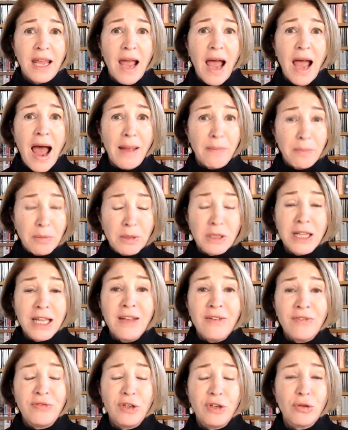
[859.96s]
I
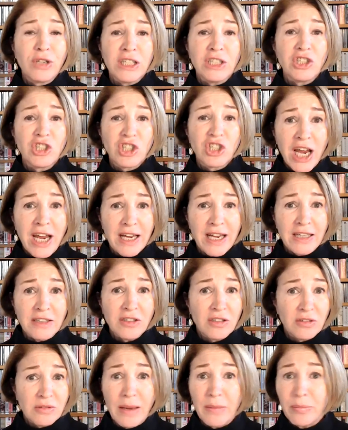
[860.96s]
believe you can
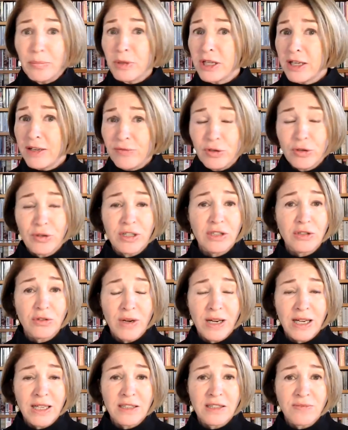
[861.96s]
change. I believe you can
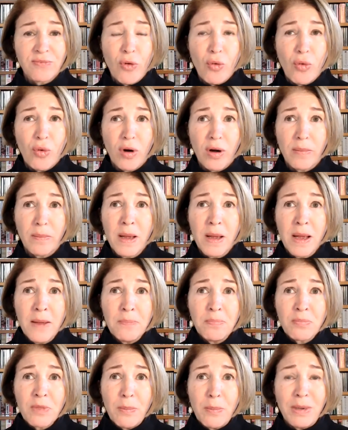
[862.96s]
transform.
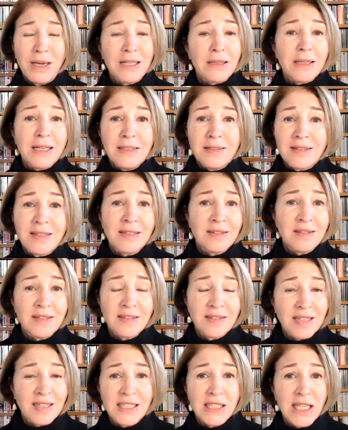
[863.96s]
But at least as a
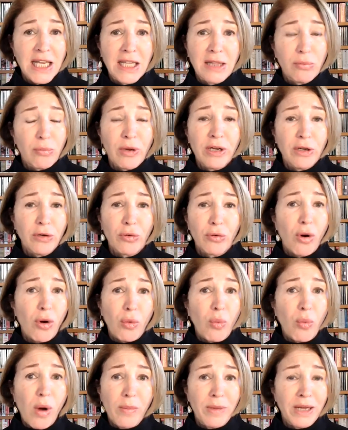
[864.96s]

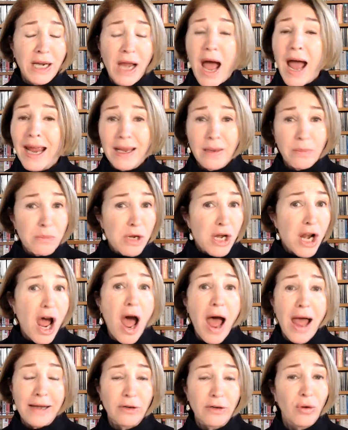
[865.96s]
63-year-old woman, I am
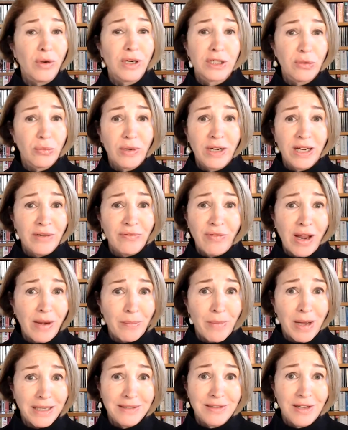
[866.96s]
not going to reinvent
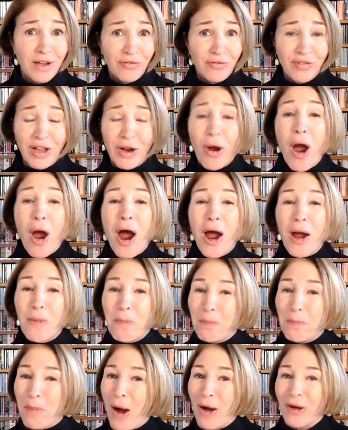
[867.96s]
myself. There are
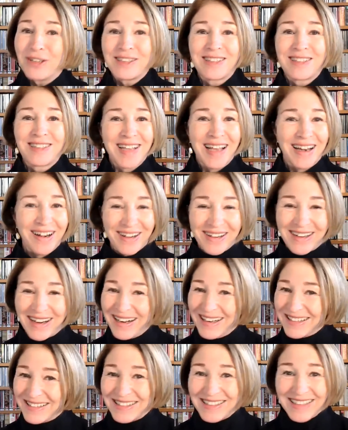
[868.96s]
parts that are
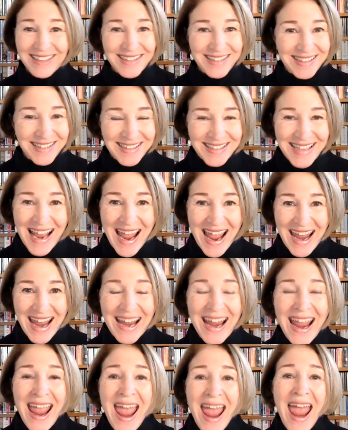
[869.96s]
going to just
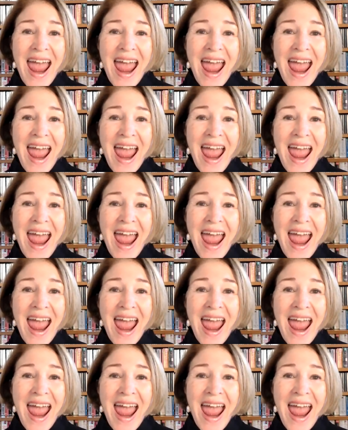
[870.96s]
stay.